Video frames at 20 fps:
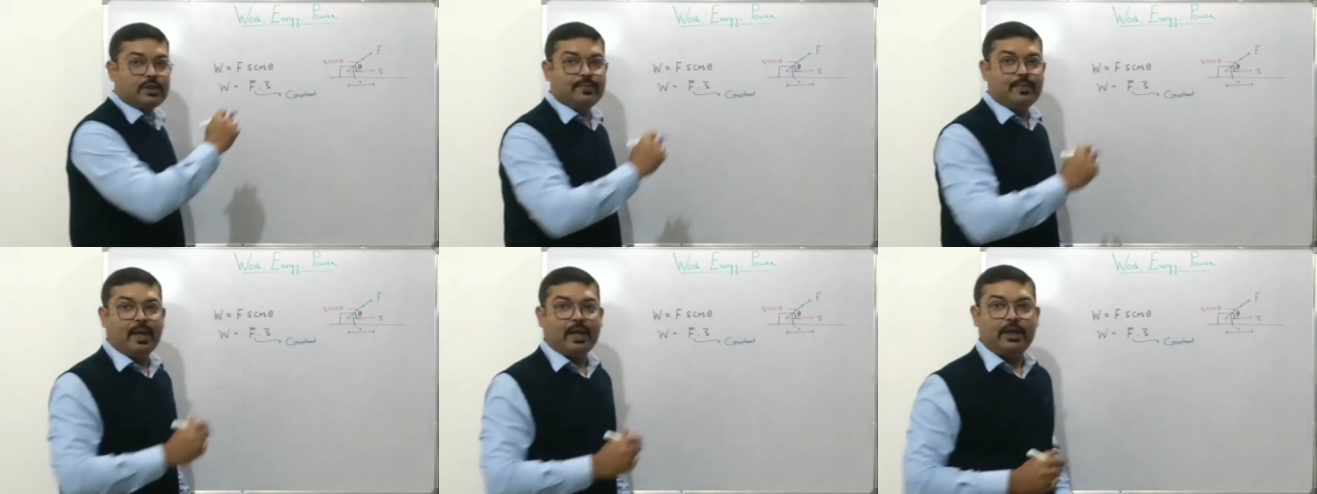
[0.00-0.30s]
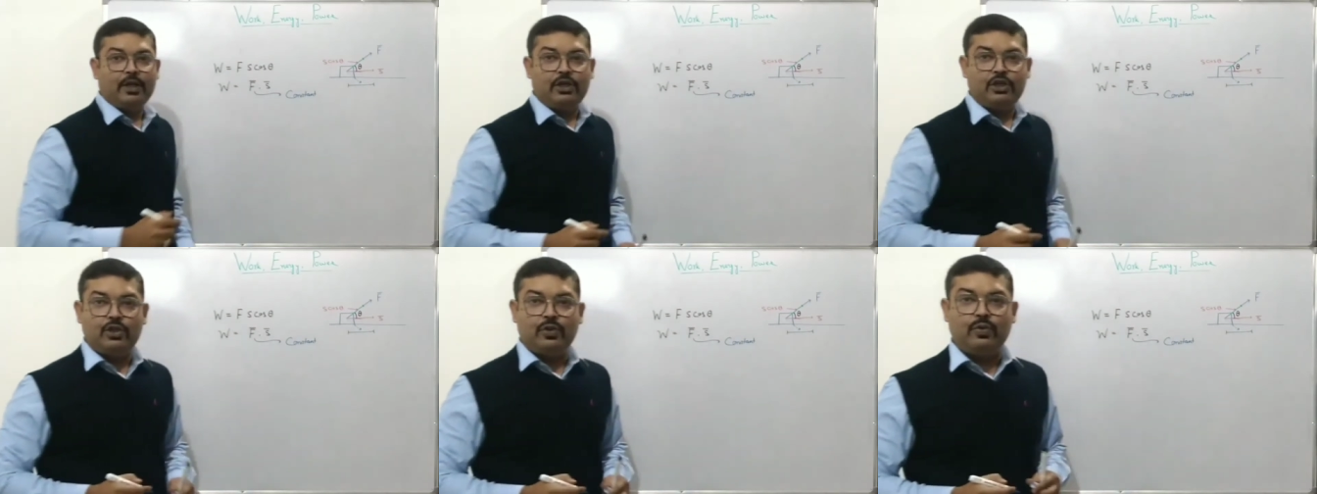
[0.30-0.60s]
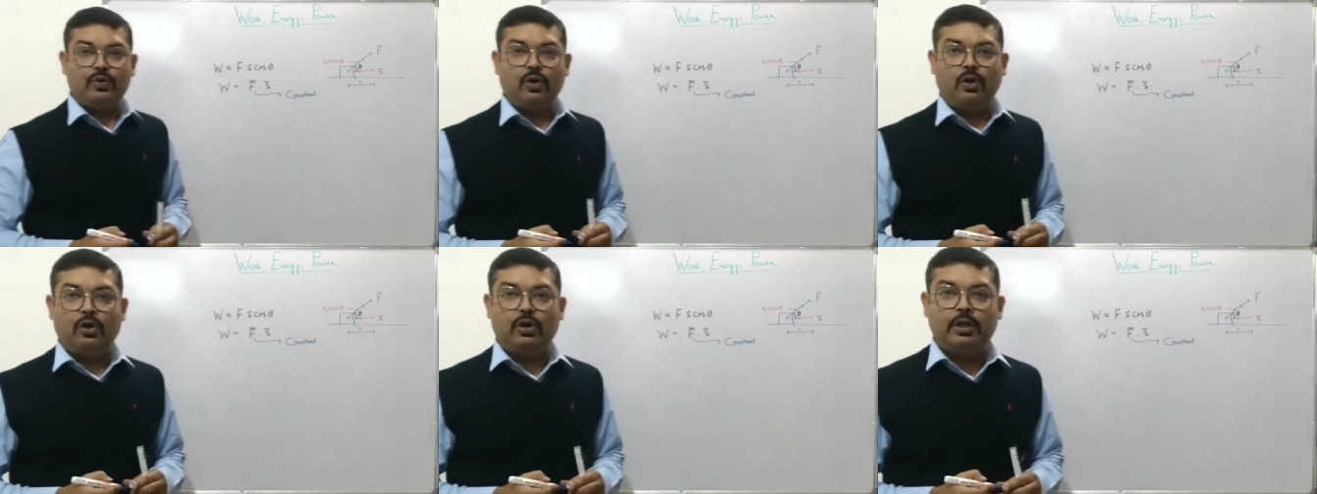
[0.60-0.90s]
magnitude
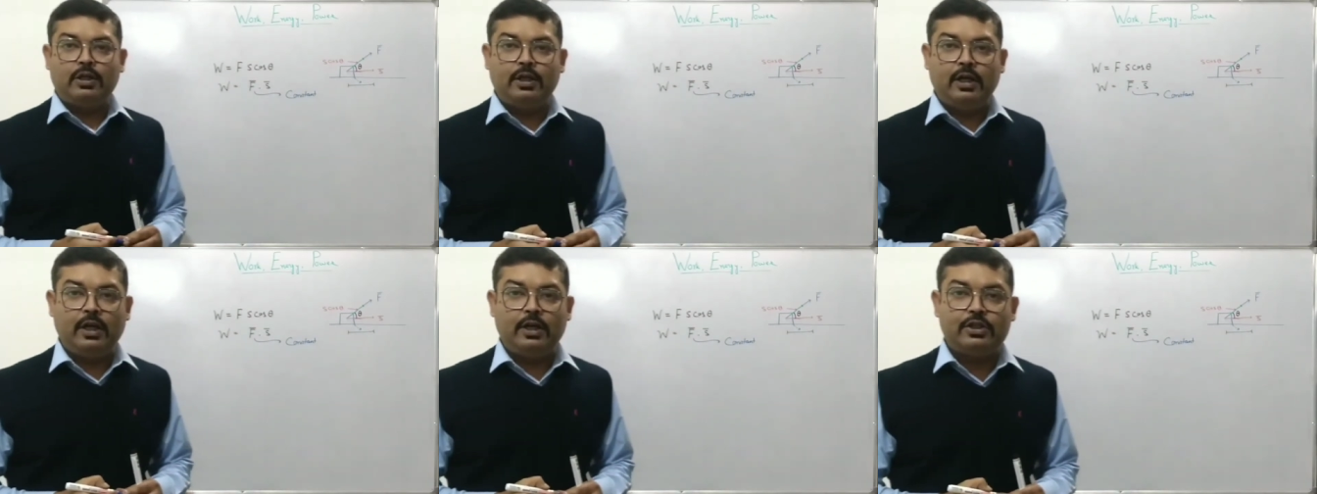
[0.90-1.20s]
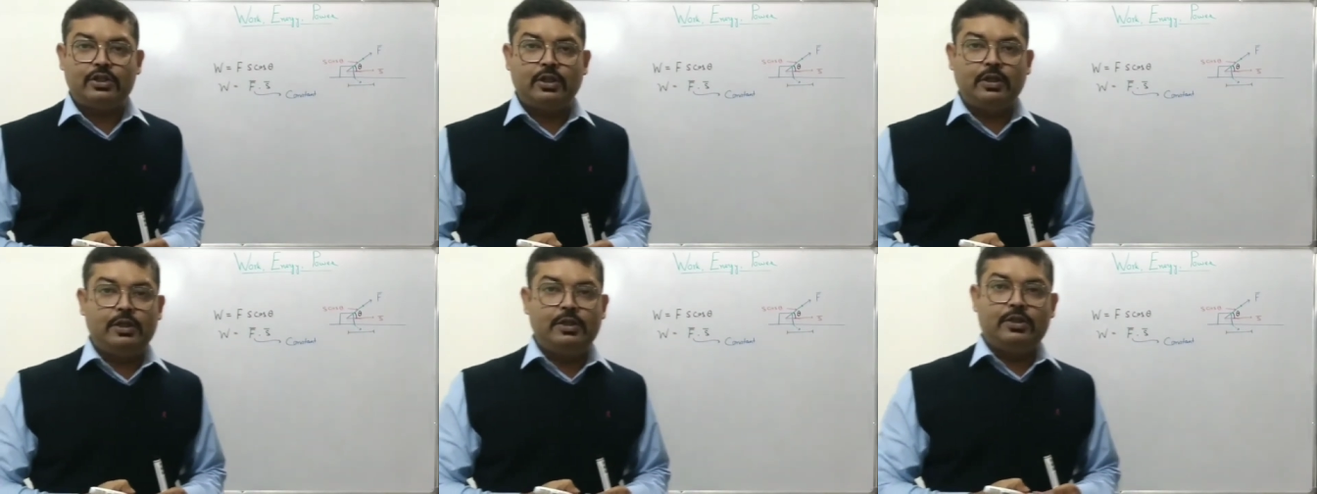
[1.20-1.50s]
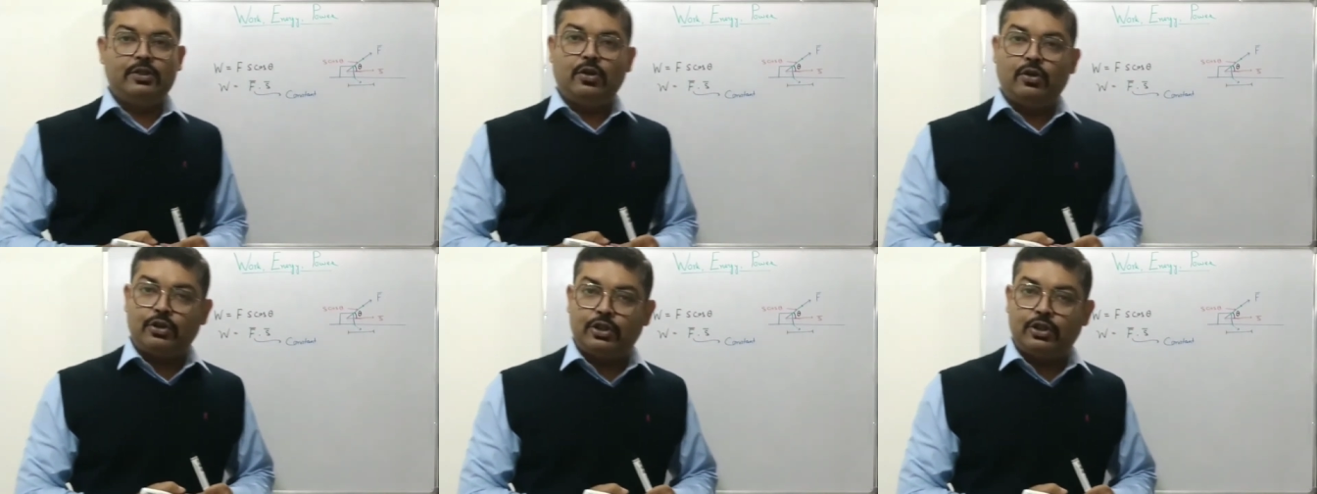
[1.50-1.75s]
or the direction is not